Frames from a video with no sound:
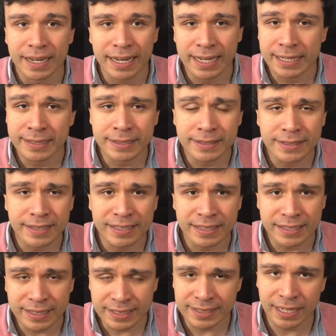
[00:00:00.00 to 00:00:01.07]
And
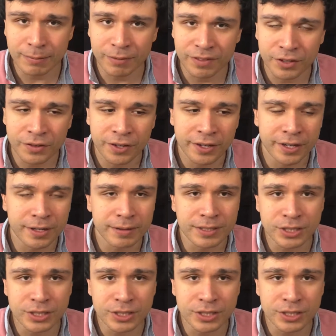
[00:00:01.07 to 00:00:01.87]
at this time of the year,